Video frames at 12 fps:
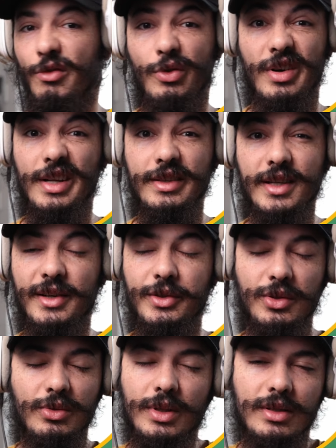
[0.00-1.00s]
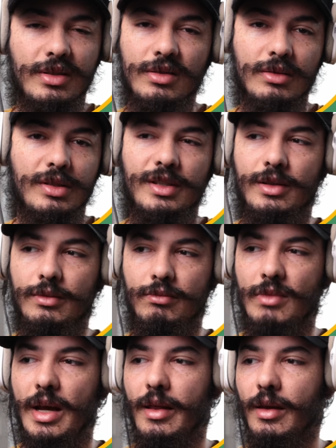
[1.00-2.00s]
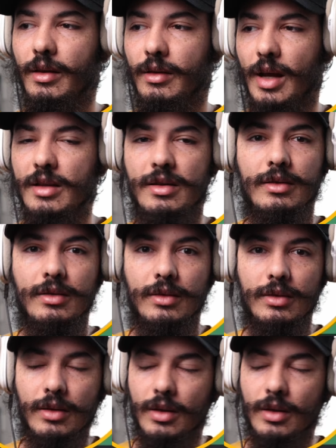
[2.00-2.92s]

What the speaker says: For interview, it's I think that's it.